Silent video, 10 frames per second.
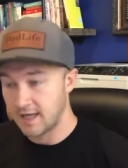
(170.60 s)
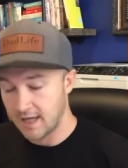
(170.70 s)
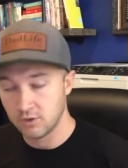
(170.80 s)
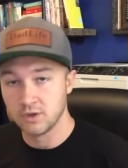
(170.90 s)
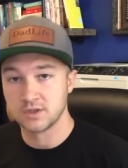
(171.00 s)

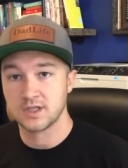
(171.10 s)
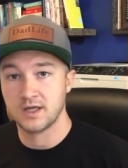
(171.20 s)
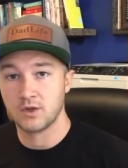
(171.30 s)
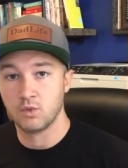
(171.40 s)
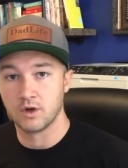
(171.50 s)
Now it looks
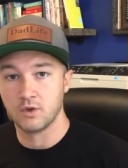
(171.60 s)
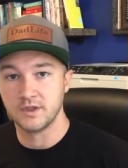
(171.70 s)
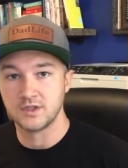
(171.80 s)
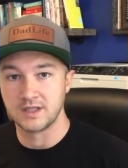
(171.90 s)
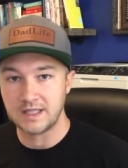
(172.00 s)
like we're
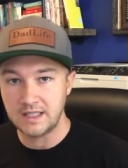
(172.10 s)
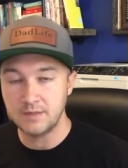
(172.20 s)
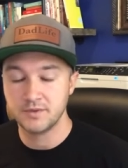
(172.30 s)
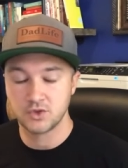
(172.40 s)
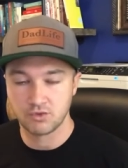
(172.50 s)
going to
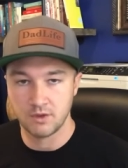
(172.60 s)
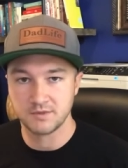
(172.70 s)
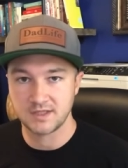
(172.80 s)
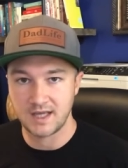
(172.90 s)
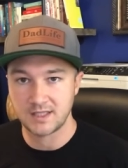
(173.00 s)
keep
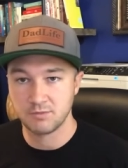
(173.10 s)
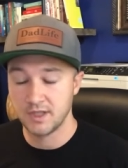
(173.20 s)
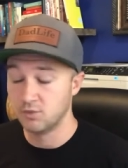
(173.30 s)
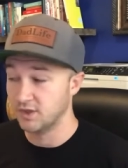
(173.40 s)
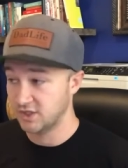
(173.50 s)
Trump's tax
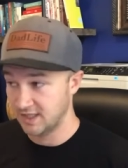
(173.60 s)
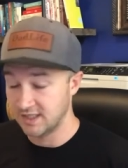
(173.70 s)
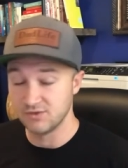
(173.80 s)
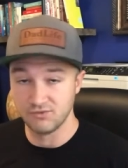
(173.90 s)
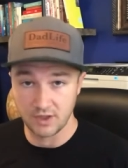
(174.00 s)
plan, which
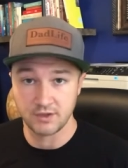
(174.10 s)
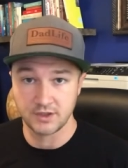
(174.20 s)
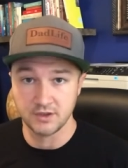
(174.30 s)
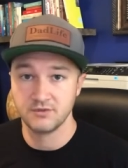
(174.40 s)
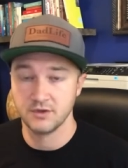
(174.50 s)
is very
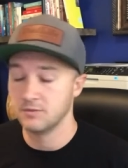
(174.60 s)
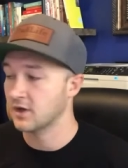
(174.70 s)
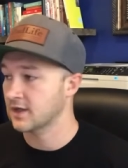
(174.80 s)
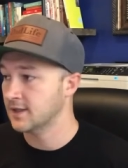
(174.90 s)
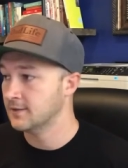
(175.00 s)
good for the
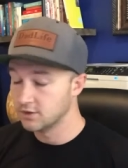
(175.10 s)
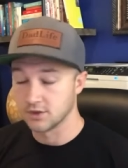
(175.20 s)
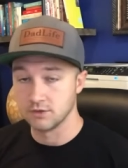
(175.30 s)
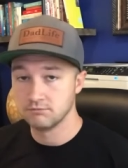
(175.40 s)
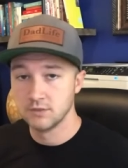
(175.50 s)
market.
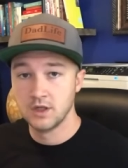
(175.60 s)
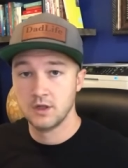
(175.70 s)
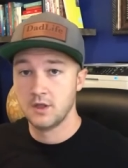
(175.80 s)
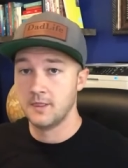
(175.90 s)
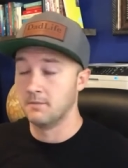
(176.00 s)
So
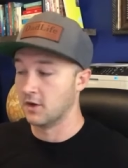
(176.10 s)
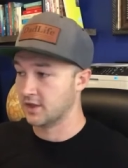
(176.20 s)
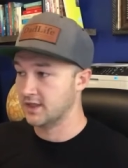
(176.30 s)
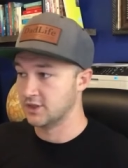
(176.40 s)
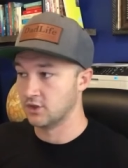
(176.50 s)
the
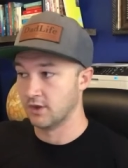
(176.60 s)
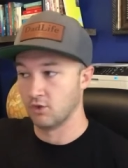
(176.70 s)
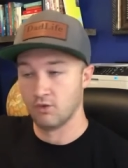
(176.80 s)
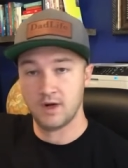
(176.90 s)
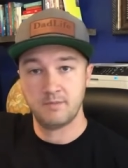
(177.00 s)
market is
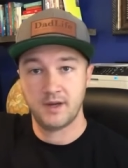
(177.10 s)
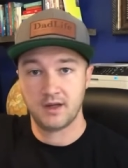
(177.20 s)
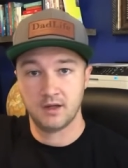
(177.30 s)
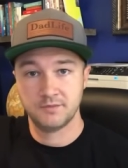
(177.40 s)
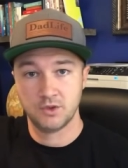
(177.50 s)
going right
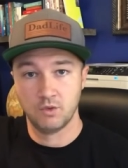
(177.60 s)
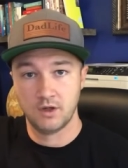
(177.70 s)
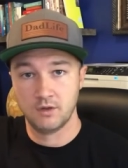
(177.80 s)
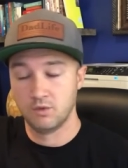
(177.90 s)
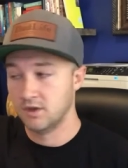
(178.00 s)
back up to
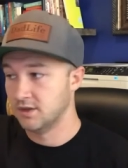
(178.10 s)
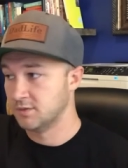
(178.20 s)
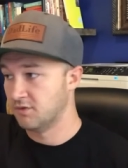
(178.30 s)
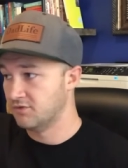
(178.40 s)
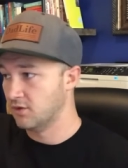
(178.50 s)
where it
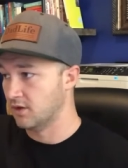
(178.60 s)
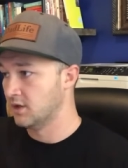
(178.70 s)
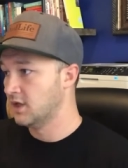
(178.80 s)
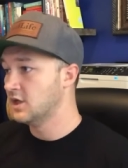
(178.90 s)
was before.